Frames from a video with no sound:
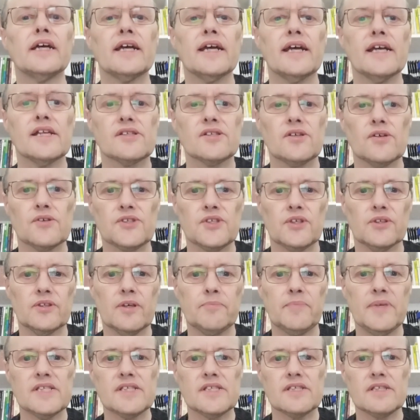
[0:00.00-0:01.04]
It's also an
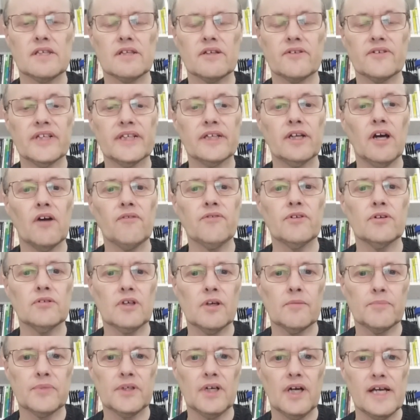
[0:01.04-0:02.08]
epistolary novel
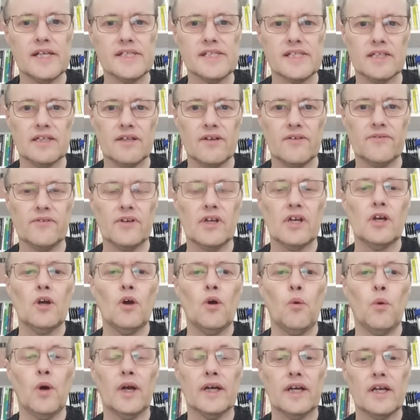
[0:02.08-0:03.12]
comprising of
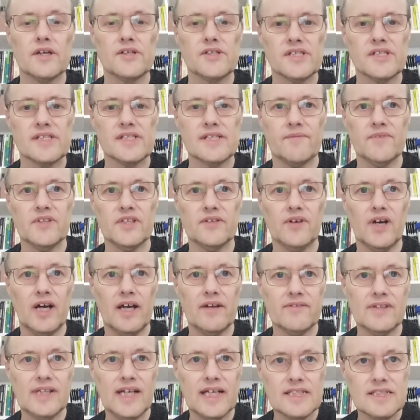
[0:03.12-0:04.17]

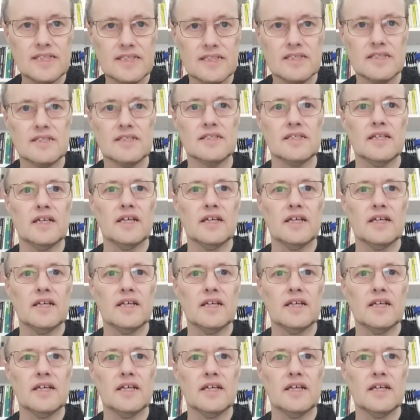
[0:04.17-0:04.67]
175 letters.